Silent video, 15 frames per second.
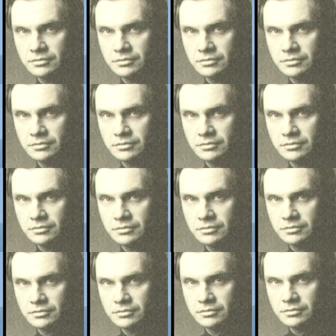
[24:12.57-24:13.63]

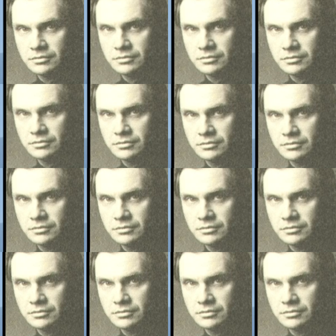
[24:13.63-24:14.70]

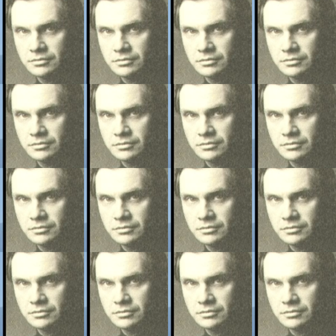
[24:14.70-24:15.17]
Nothing is said.